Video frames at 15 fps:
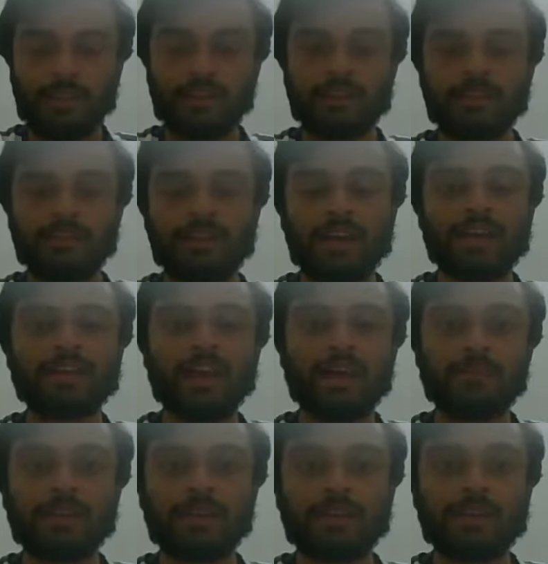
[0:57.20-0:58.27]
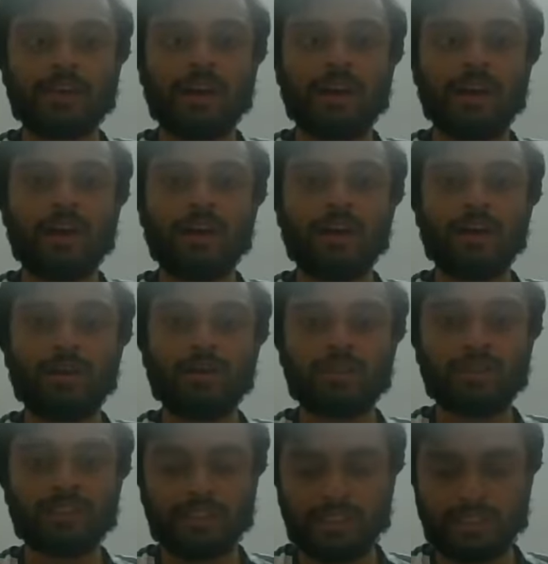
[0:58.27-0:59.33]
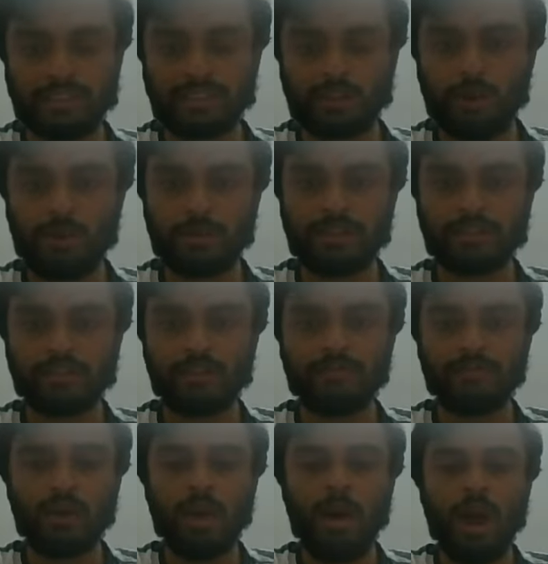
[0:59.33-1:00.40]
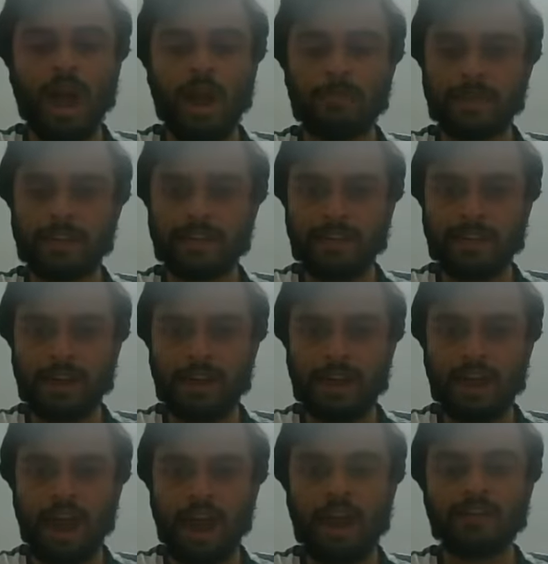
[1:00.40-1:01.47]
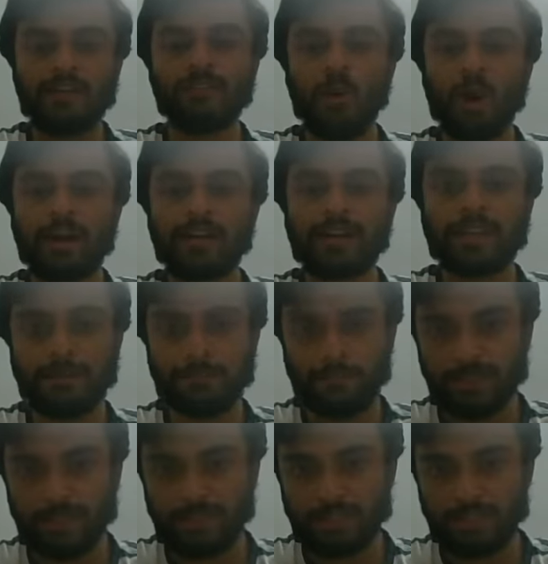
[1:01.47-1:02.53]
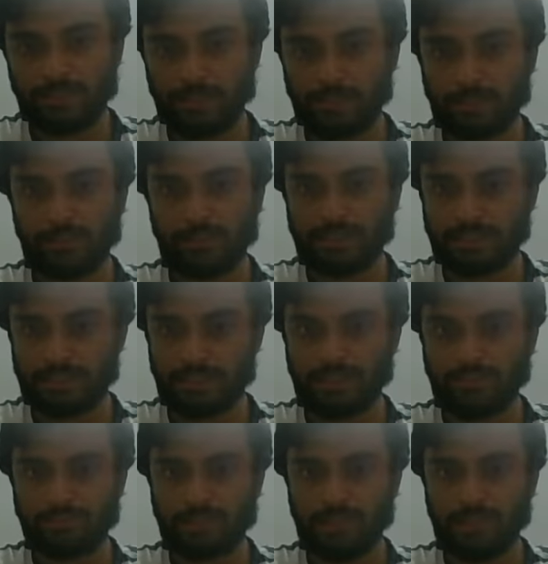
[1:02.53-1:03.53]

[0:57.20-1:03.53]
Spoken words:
In that, America, the 13 colonies of America had won independence from the British.